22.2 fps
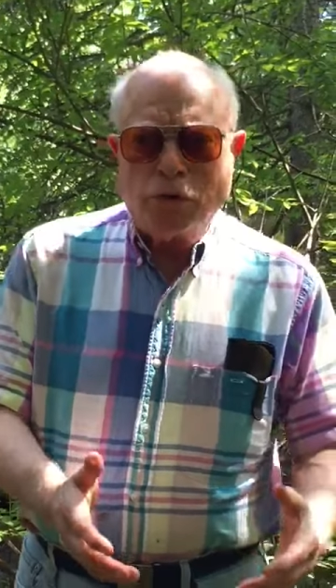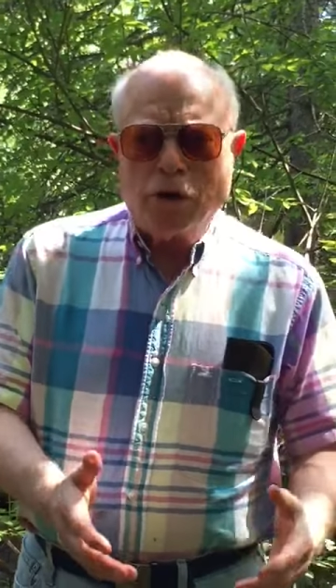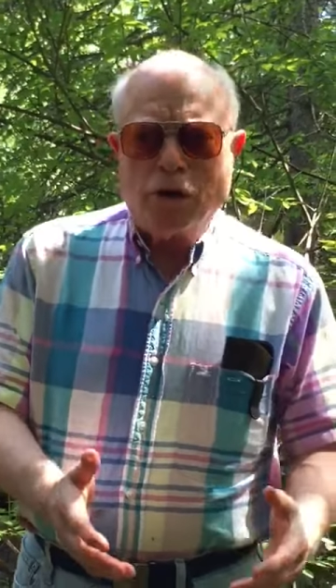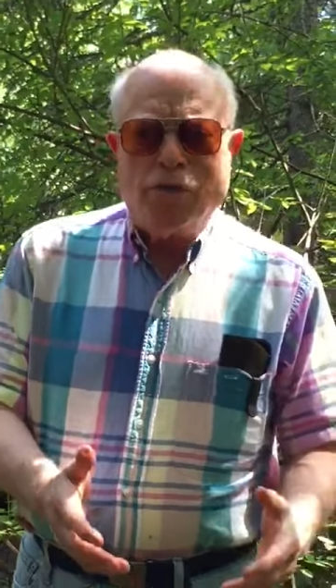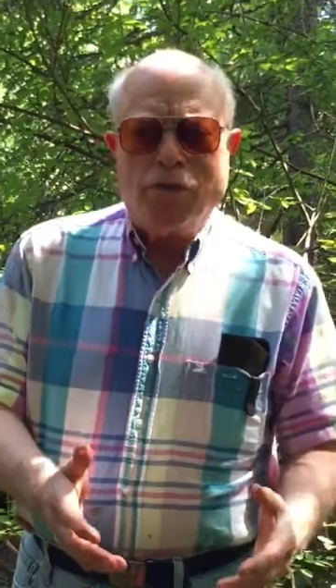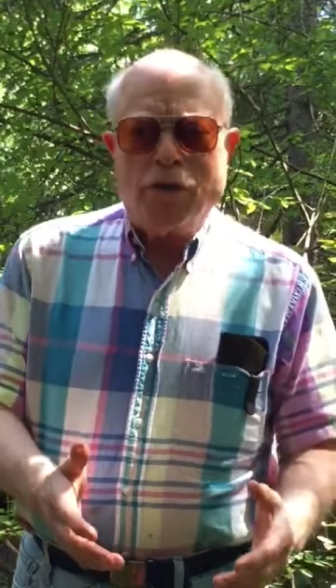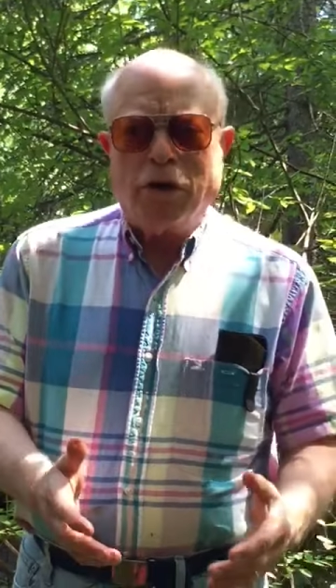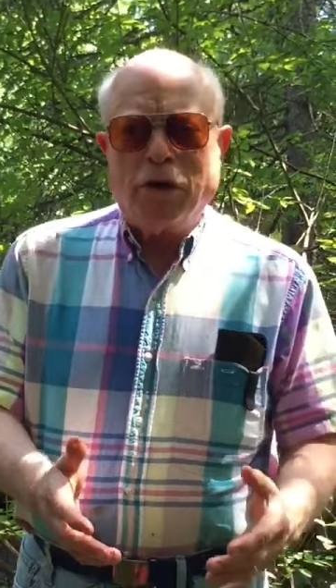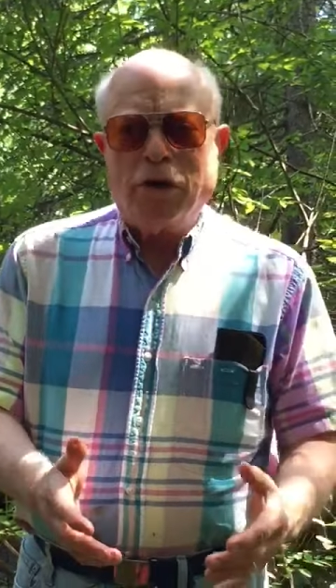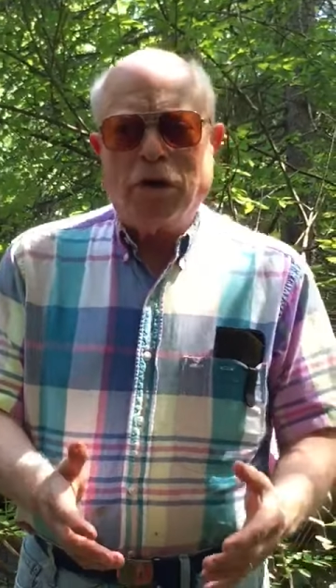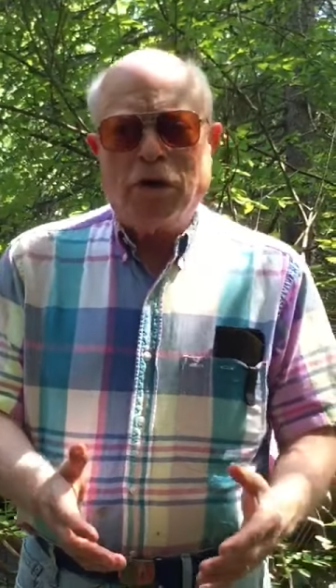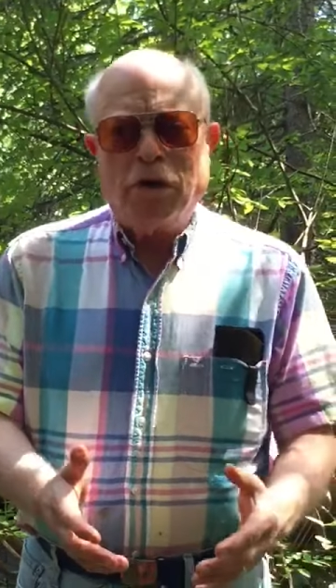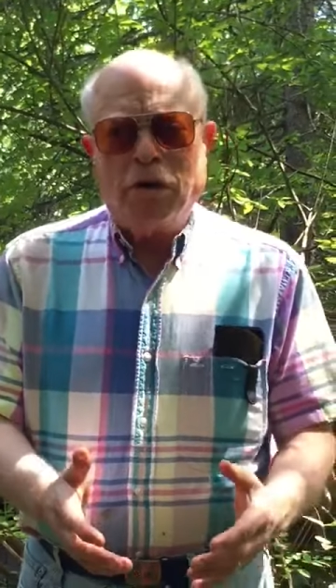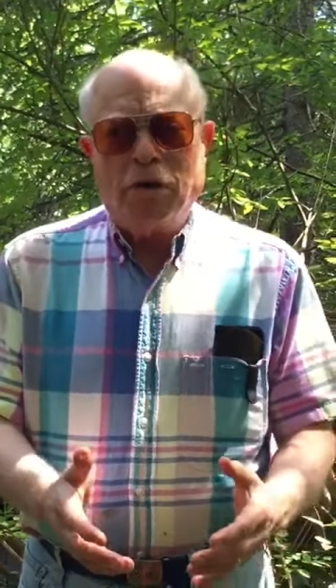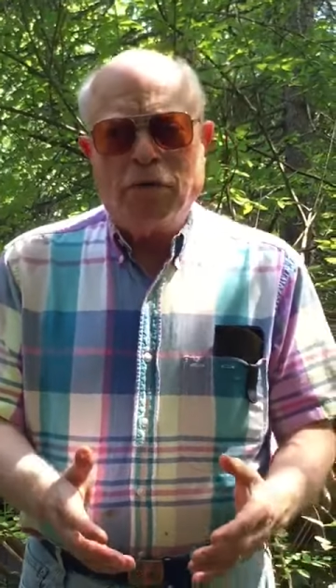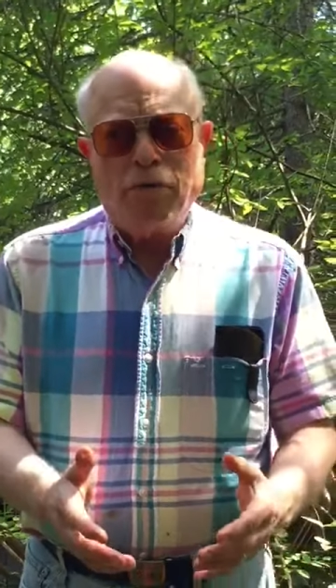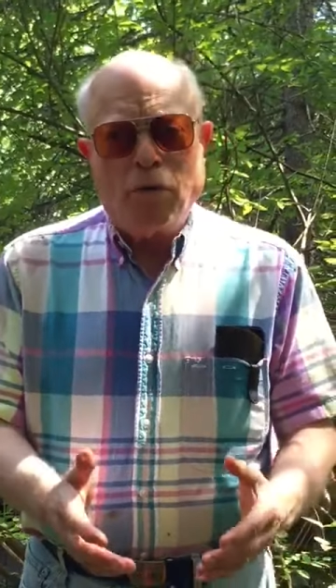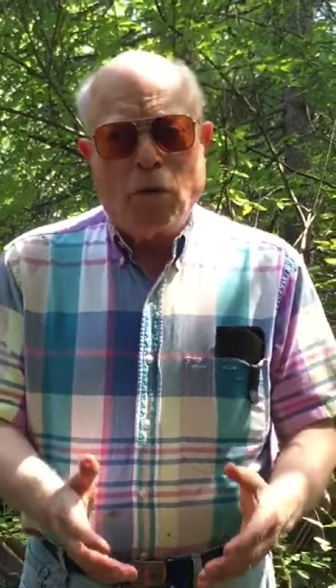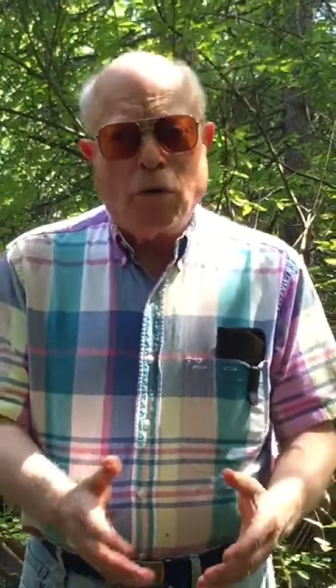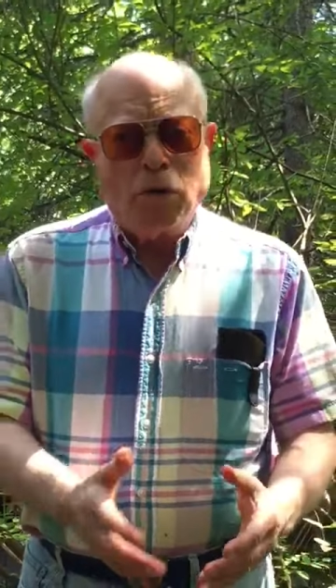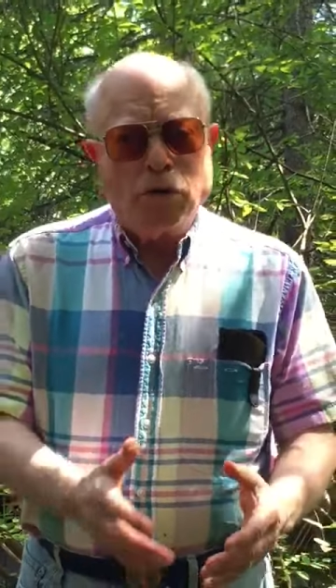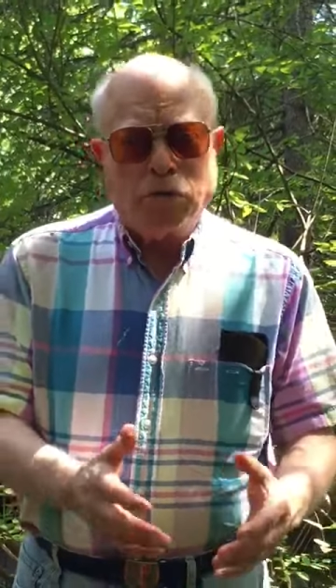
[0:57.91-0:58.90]
certificate
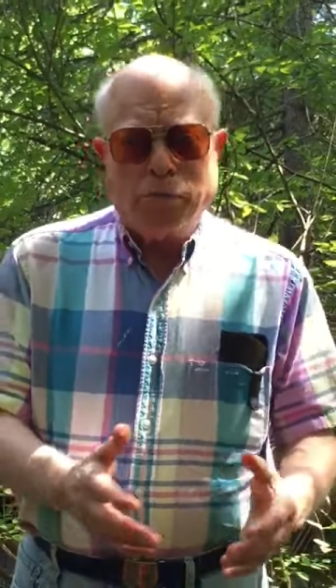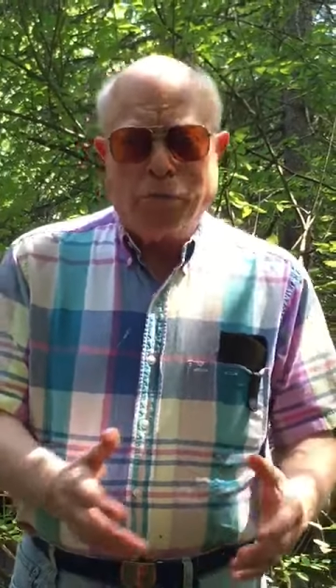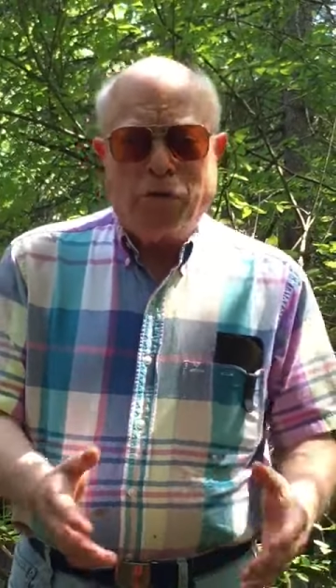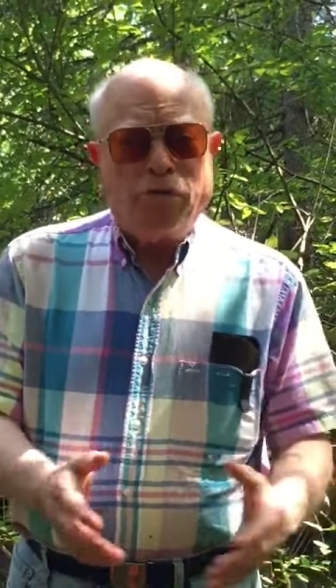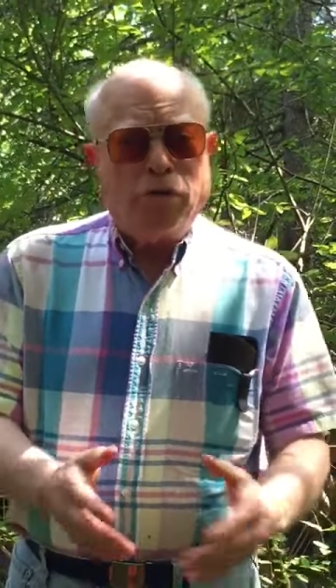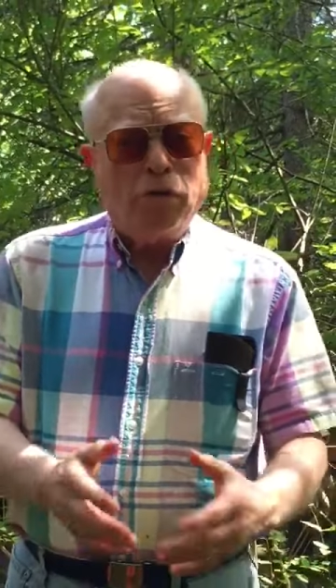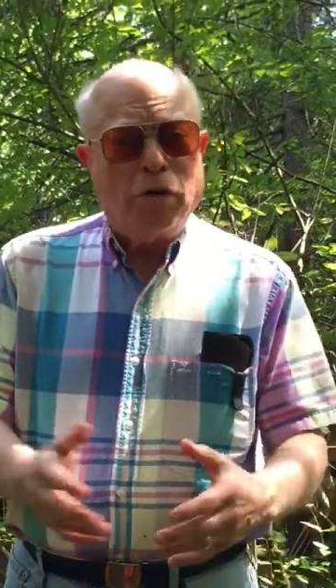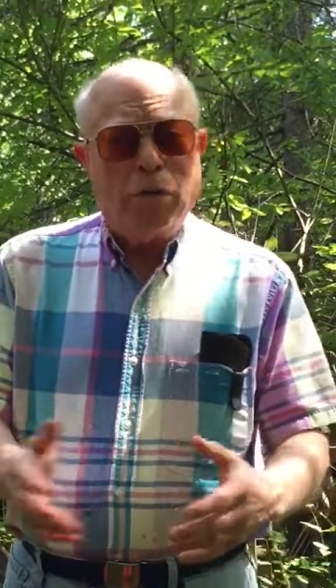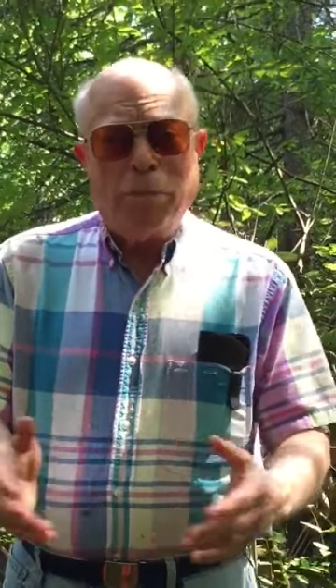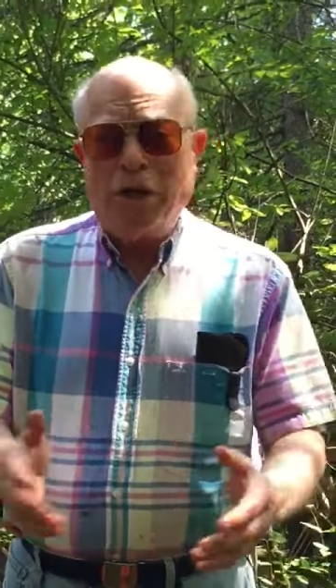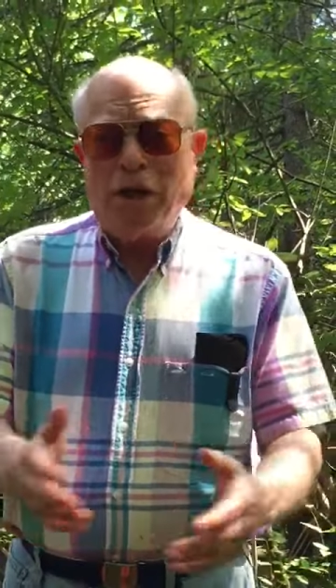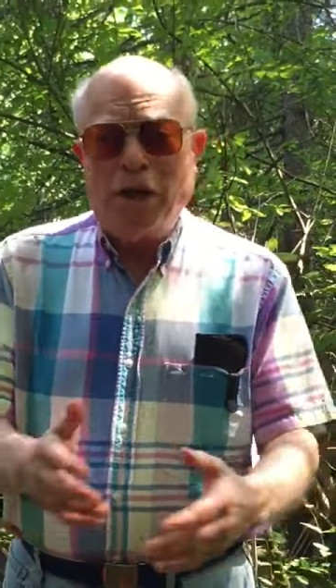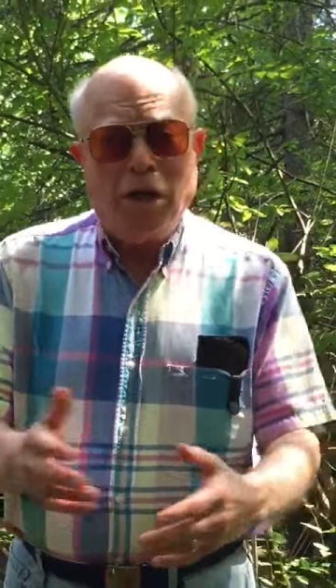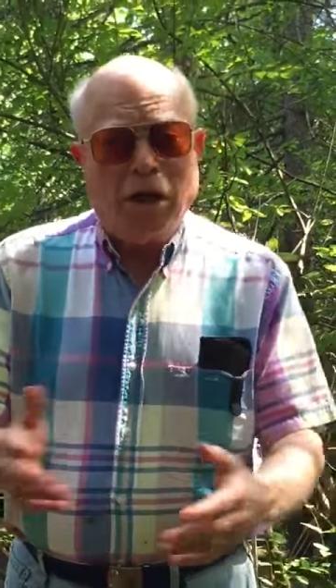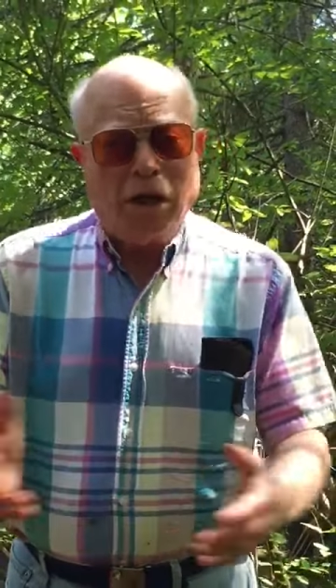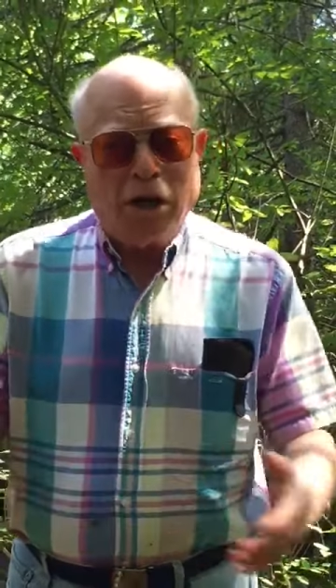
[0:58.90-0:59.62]
of divorce, but from the